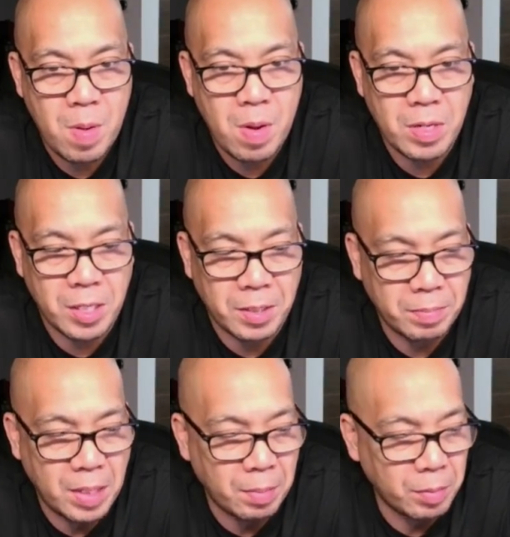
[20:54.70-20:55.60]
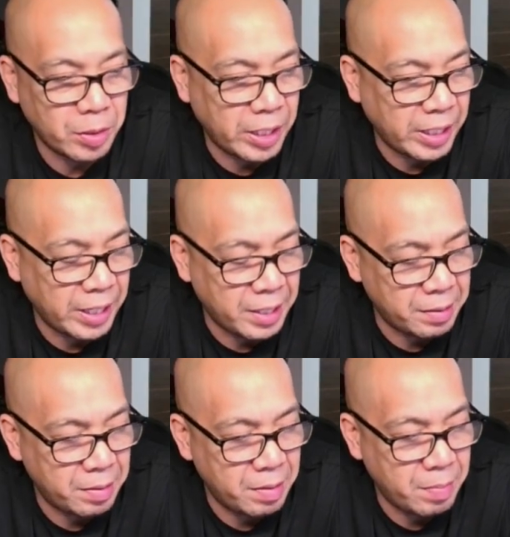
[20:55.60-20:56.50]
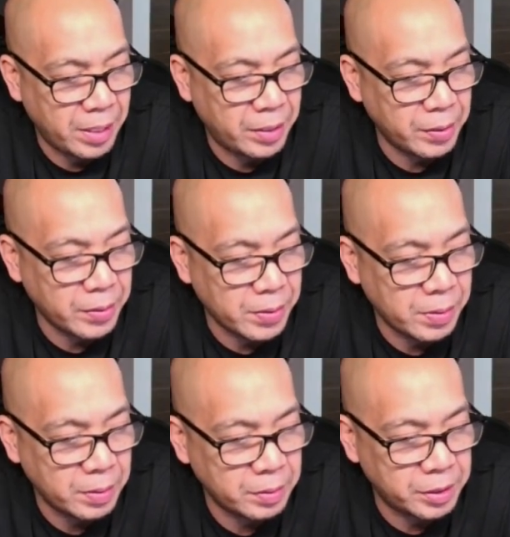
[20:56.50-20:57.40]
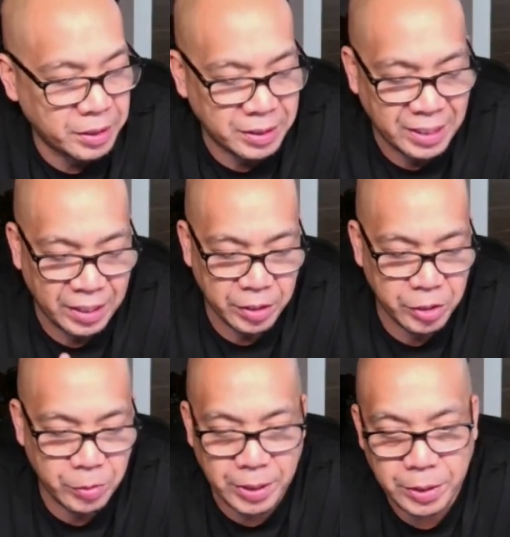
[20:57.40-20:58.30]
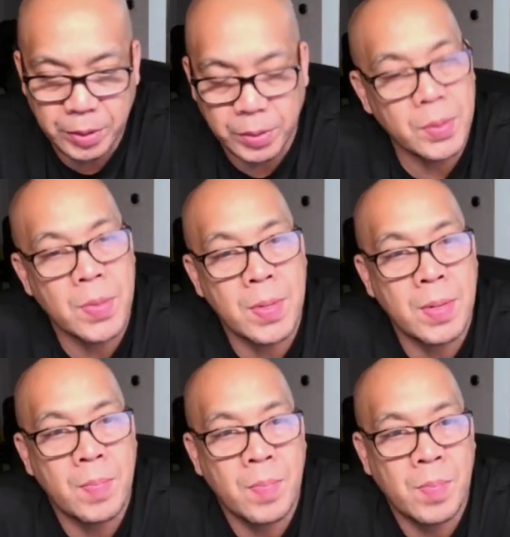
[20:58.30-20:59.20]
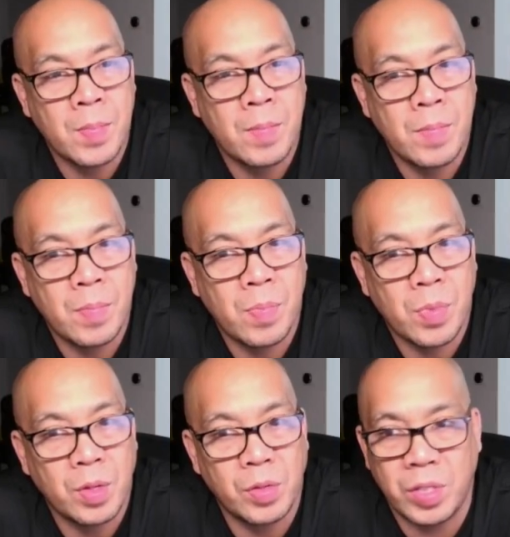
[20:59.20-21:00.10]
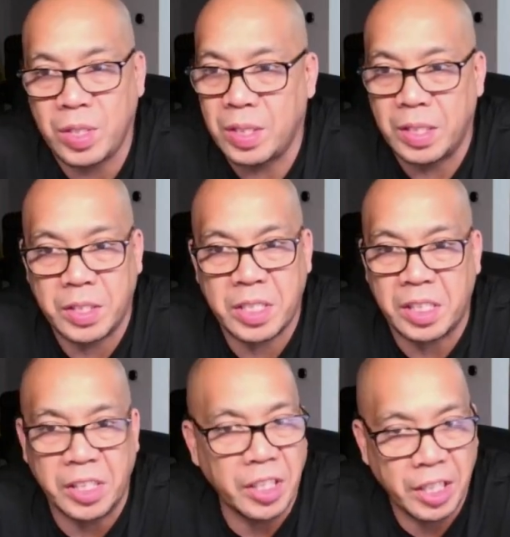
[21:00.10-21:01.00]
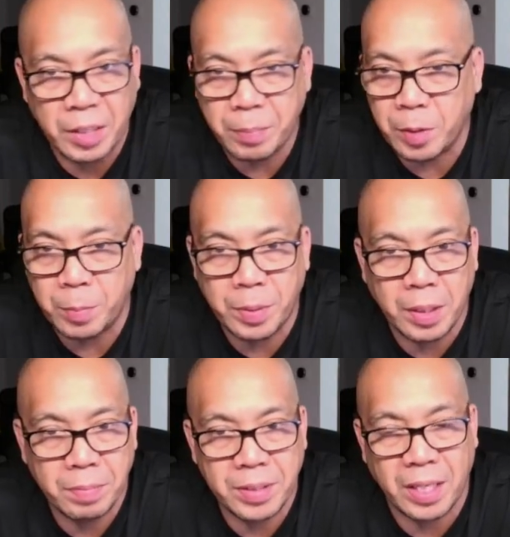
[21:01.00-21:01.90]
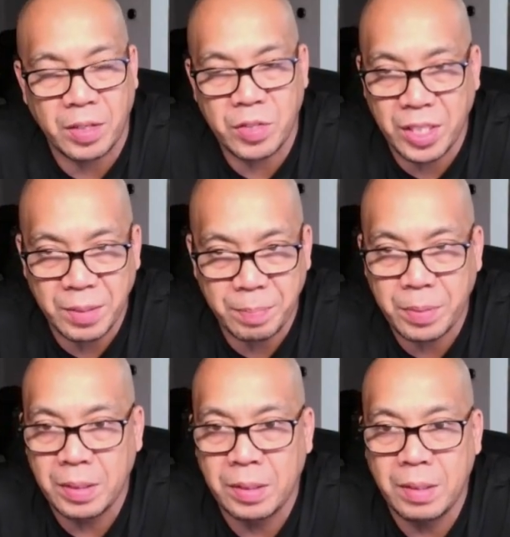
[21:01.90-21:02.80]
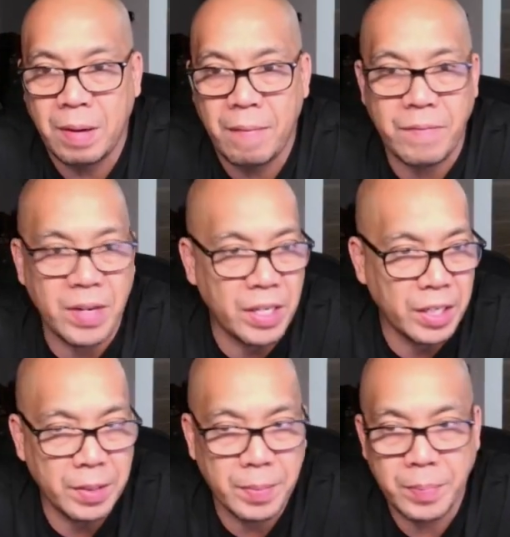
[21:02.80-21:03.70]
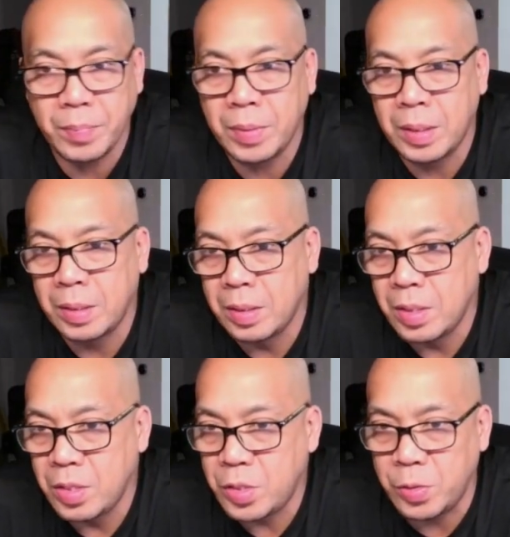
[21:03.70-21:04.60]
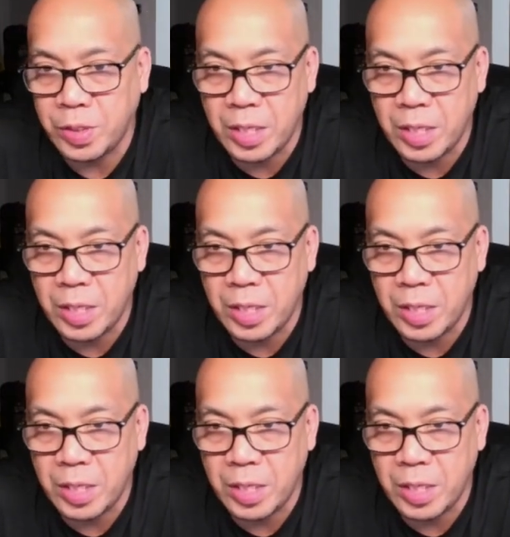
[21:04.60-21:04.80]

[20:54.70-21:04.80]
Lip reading: I'm looking at my girl. She's not distressed. She is cleaning up her pups like a champ, feeding them, chewing the